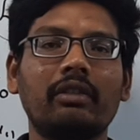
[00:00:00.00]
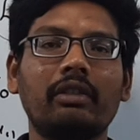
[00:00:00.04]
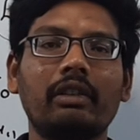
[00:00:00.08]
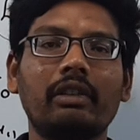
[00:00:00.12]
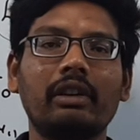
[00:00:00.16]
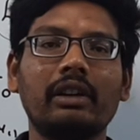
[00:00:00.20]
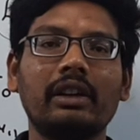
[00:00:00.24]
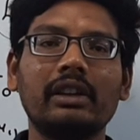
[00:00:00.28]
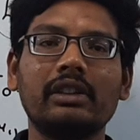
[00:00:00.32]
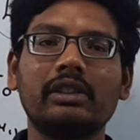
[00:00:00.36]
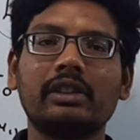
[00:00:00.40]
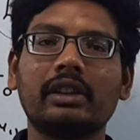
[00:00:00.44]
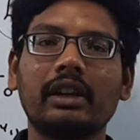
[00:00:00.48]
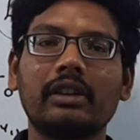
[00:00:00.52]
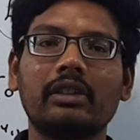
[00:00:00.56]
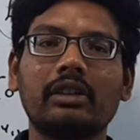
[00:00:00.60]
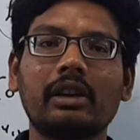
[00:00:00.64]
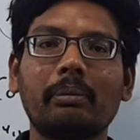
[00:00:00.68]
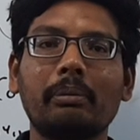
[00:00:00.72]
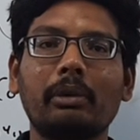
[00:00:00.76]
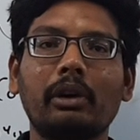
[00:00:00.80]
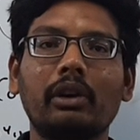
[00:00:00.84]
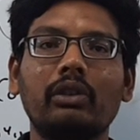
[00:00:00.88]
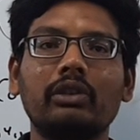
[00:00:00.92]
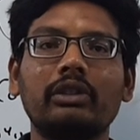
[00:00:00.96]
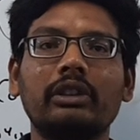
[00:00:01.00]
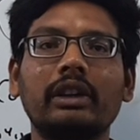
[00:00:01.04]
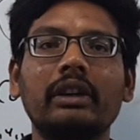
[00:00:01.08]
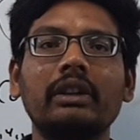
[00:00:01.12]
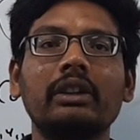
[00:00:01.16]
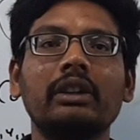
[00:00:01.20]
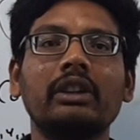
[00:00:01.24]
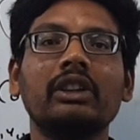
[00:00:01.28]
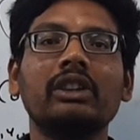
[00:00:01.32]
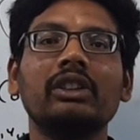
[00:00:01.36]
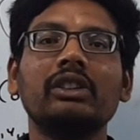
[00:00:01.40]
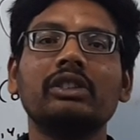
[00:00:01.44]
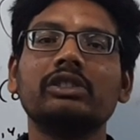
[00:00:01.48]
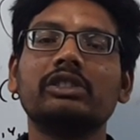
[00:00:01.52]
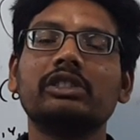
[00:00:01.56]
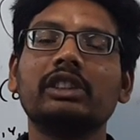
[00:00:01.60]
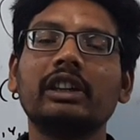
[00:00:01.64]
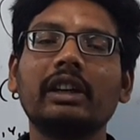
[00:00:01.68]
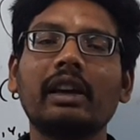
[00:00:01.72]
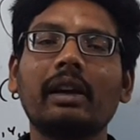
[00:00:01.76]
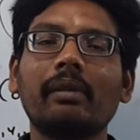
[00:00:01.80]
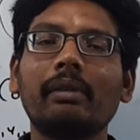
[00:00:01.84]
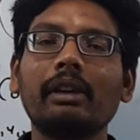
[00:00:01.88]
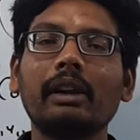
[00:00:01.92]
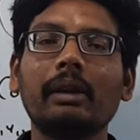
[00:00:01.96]
we will discuss about the
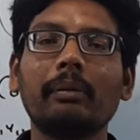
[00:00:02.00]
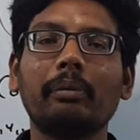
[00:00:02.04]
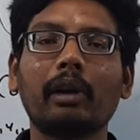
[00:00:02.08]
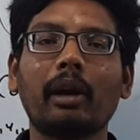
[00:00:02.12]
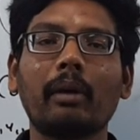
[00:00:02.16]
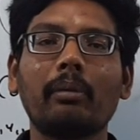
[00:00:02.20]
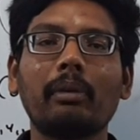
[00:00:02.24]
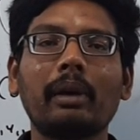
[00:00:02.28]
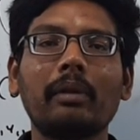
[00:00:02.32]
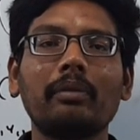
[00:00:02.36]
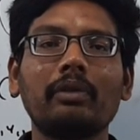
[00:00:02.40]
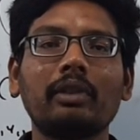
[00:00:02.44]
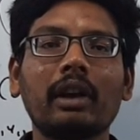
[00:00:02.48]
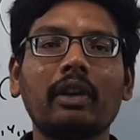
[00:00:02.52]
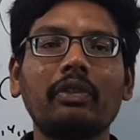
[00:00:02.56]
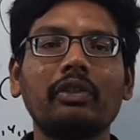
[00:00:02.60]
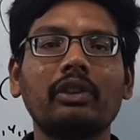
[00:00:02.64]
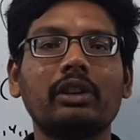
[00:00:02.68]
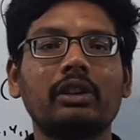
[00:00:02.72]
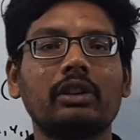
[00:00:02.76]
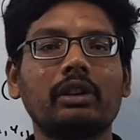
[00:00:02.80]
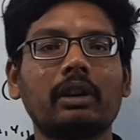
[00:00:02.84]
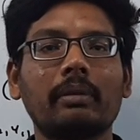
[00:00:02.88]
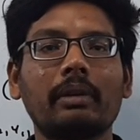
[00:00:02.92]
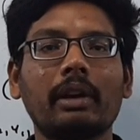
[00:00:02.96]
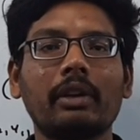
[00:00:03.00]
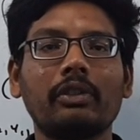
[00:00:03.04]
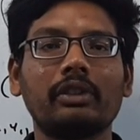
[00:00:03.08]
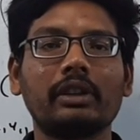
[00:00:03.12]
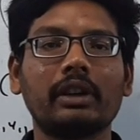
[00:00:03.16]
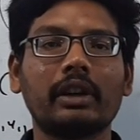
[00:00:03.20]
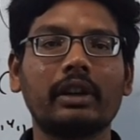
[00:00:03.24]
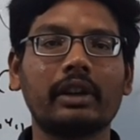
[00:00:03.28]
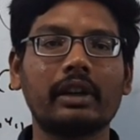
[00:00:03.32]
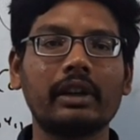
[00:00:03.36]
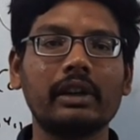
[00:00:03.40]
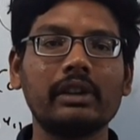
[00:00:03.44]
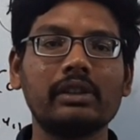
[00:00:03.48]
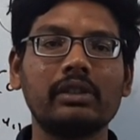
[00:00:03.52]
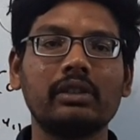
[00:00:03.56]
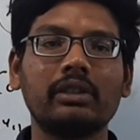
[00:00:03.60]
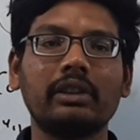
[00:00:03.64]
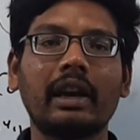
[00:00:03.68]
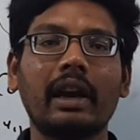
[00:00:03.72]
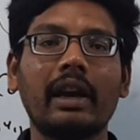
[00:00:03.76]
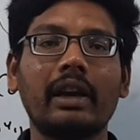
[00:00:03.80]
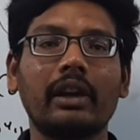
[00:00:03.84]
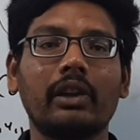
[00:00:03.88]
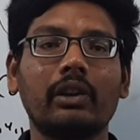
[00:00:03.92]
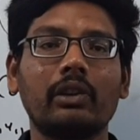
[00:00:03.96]
JEE problems of system of circles.
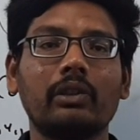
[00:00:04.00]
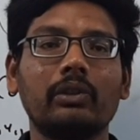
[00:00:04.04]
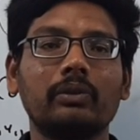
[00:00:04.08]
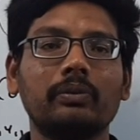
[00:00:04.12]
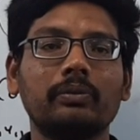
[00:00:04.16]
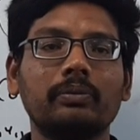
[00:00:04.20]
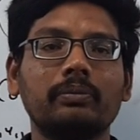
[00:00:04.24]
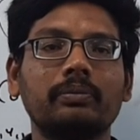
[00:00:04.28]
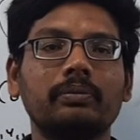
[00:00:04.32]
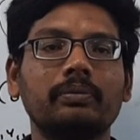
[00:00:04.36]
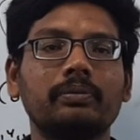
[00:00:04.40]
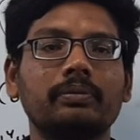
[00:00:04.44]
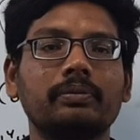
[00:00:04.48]
Thank you.